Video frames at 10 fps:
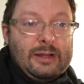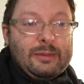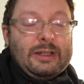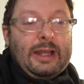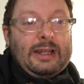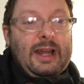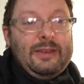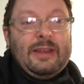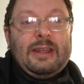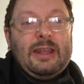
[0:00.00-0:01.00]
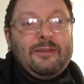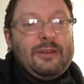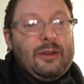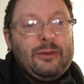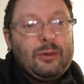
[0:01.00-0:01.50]
But I think
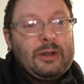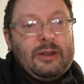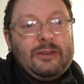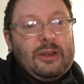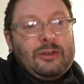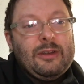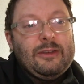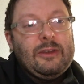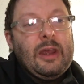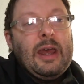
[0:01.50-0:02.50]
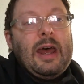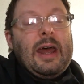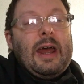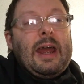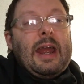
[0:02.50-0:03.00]
even those organizations
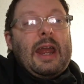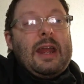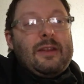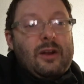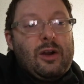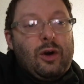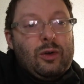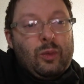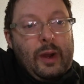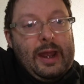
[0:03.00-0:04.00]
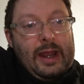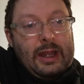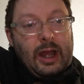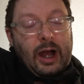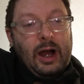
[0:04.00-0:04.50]
in their own
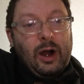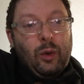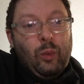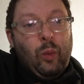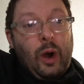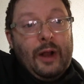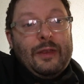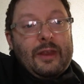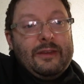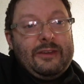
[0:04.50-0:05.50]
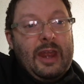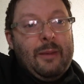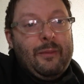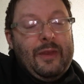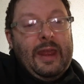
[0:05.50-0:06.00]
way want the
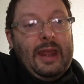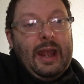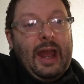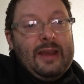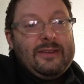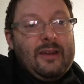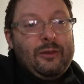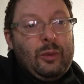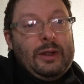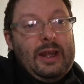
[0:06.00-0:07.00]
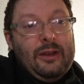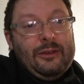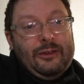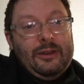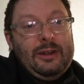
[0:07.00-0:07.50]
same thing as everyone
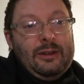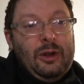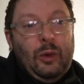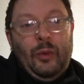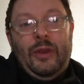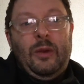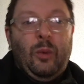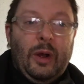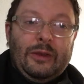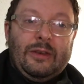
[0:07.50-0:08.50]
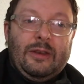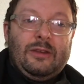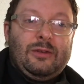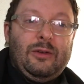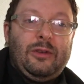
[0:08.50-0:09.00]
else. They want the
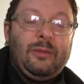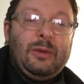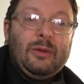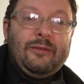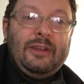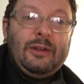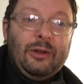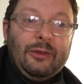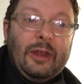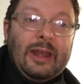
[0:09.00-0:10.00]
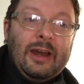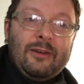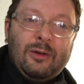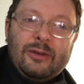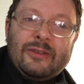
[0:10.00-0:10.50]
truth to be revealed. Of
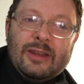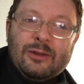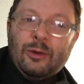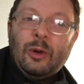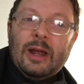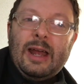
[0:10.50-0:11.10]
course they do.